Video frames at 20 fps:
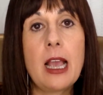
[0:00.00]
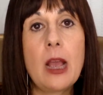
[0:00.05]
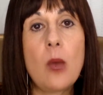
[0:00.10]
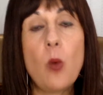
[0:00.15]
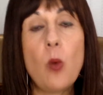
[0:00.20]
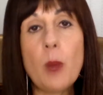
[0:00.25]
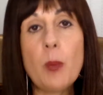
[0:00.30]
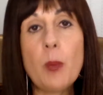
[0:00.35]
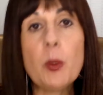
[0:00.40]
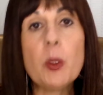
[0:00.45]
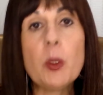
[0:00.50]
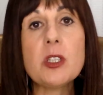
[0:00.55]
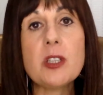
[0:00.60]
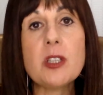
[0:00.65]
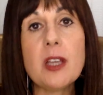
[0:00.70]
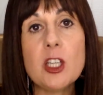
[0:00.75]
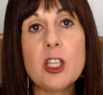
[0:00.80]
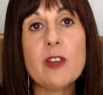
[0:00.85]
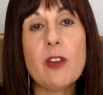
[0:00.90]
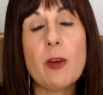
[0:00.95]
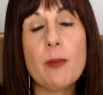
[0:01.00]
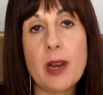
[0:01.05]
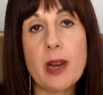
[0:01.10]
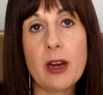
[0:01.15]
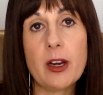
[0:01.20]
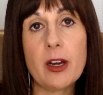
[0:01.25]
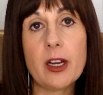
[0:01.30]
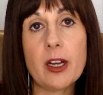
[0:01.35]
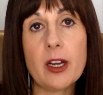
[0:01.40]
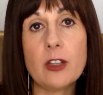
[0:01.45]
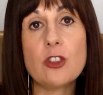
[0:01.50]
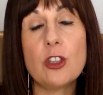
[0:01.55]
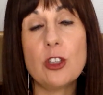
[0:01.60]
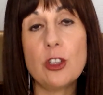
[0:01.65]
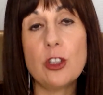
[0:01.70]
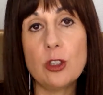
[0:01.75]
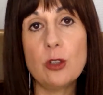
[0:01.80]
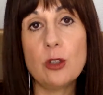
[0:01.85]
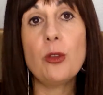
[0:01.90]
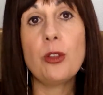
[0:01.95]
what percentage of Americans do
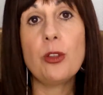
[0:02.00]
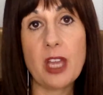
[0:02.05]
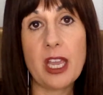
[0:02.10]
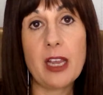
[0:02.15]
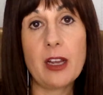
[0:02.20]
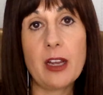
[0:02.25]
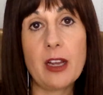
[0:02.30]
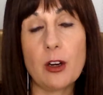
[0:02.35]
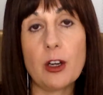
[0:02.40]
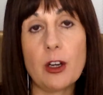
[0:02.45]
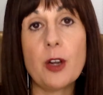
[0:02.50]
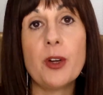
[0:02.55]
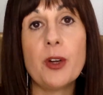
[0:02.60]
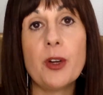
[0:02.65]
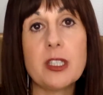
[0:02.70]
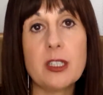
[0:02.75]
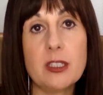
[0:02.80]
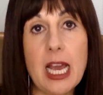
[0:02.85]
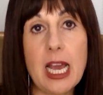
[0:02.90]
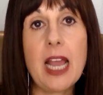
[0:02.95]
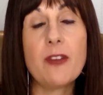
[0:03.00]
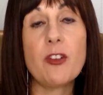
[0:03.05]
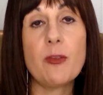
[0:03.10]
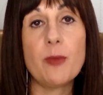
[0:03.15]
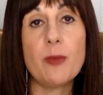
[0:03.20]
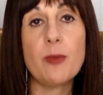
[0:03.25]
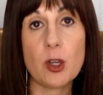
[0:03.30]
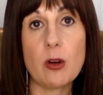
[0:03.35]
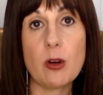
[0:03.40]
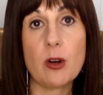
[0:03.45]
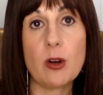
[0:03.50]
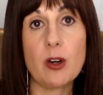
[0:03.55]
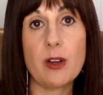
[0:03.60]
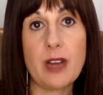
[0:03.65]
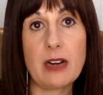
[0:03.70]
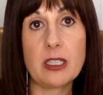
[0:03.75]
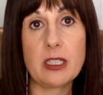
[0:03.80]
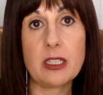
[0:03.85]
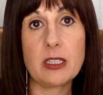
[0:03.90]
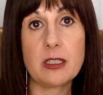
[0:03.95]
you think are going to die from the
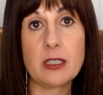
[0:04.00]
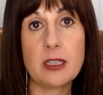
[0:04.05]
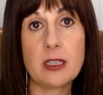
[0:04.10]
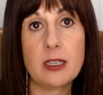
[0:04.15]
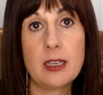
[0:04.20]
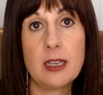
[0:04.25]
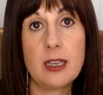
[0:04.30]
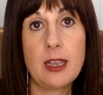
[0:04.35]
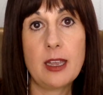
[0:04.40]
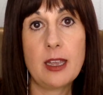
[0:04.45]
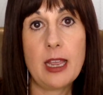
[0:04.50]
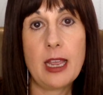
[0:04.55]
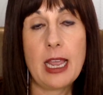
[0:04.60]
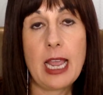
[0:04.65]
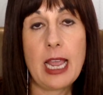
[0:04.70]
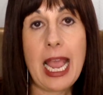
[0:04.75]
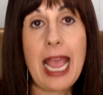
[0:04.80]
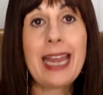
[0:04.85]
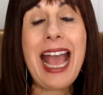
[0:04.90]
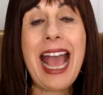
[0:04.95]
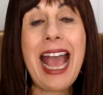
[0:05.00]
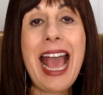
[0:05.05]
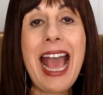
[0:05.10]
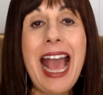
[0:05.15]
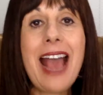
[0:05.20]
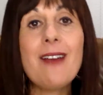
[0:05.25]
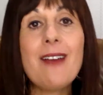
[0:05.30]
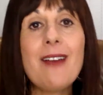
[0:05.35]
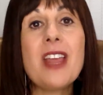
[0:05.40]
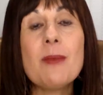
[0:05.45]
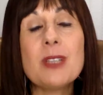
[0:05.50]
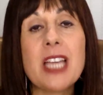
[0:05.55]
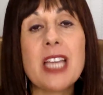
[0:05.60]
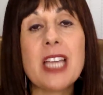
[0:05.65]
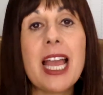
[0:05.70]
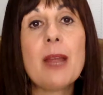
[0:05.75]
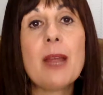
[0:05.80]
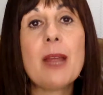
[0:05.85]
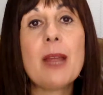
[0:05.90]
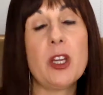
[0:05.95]
coronavirus? And have them
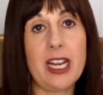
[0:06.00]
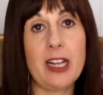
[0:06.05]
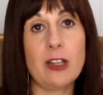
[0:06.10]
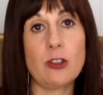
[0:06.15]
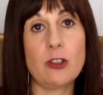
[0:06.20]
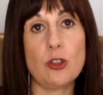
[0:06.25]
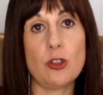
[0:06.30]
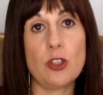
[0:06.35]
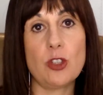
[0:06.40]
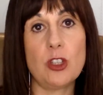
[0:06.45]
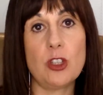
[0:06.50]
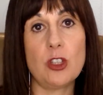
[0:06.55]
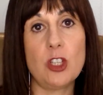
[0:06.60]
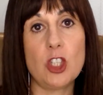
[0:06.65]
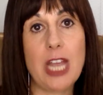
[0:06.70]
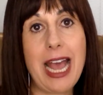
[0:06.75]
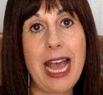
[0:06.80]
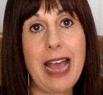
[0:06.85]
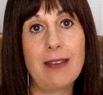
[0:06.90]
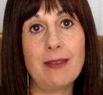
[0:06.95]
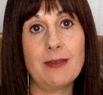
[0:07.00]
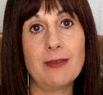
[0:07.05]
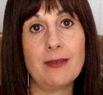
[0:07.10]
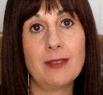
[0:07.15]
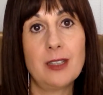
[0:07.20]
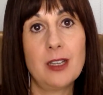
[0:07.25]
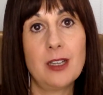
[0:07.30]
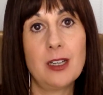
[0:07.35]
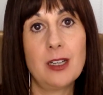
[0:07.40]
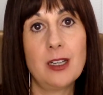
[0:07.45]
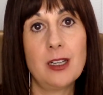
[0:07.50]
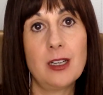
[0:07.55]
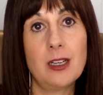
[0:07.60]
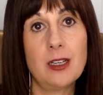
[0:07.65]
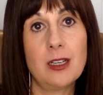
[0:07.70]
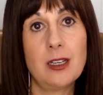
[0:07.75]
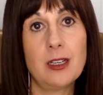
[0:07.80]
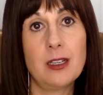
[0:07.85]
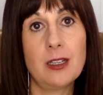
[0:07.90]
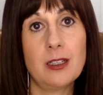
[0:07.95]
type their answers in the chat.
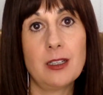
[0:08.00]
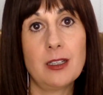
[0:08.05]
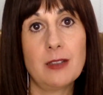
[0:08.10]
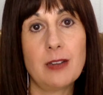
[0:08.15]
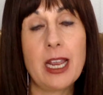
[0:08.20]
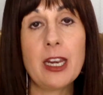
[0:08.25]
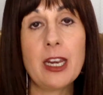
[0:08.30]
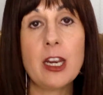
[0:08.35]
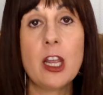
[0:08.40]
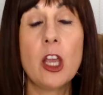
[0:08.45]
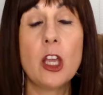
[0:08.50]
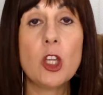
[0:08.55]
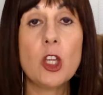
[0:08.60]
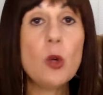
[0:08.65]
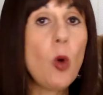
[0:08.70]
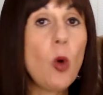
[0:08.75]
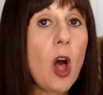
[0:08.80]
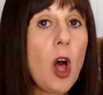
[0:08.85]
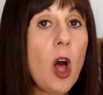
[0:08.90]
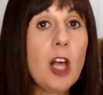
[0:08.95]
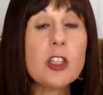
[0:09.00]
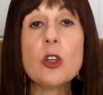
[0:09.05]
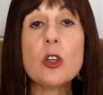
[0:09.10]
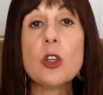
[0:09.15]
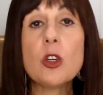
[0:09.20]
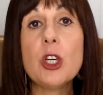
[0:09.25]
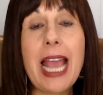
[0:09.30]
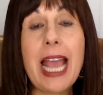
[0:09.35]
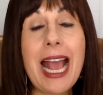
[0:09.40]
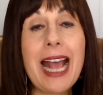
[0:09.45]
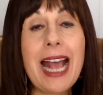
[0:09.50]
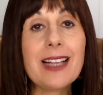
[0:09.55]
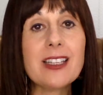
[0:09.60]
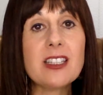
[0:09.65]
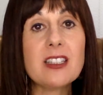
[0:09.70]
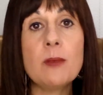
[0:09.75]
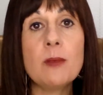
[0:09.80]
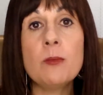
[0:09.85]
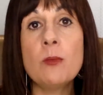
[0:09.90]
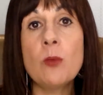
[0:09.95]
Right? You also could
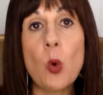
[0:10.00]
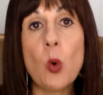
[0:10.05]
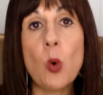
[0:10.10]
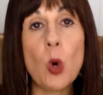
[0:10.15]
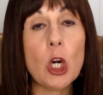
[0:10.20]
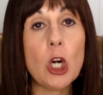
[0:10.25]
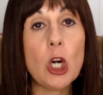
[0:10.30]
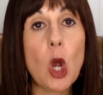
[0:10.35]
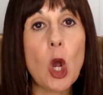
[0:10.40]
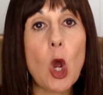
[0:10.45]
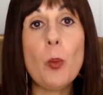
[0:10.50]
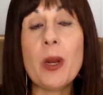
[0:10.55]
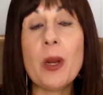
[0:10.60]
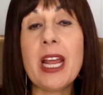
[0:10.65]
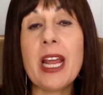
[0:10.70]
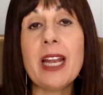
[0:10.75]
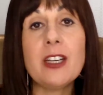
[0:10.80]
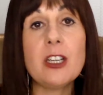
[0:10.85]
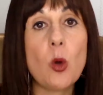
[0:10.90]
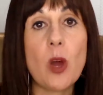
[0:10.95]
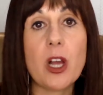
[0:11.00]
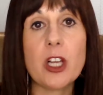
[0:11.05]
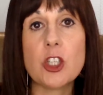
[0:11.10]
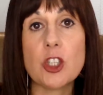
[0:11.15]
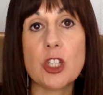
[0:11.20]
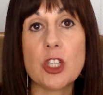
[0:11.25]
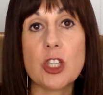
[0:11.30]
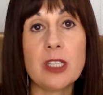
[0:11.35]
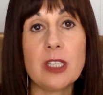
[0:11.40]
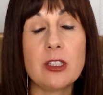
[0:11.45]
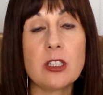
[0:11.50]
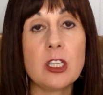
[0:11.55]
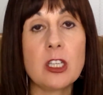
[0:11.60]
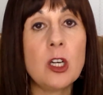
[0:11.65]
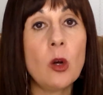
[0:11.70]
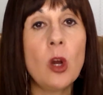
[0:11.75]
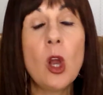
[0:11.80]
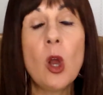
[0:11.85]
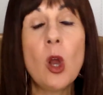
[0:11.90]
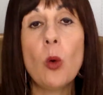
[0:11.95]
ask them more open-ended questions.
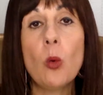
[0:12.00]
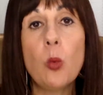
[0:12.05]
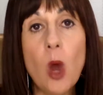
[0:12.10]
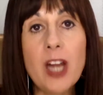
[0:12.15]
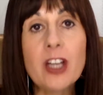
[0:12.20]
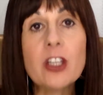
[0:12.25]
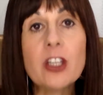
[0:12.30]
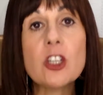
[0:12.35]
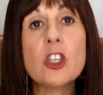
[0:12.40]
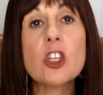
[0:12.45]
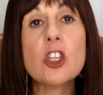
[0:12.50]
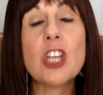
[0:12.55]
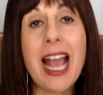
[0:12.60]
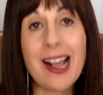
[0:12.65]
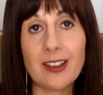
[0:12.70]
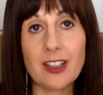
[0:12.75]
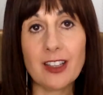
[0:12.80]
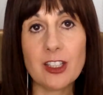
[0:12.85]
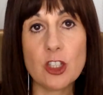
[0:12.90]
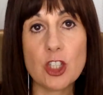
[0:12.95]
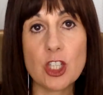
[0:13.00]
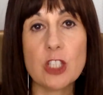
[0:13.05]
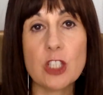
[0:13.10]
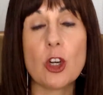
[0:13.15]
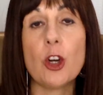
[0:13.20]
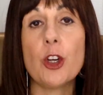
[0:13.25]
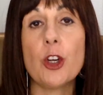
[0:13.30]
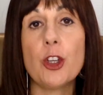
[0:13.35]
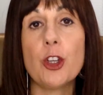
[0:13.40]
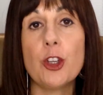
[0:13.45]
What challenges are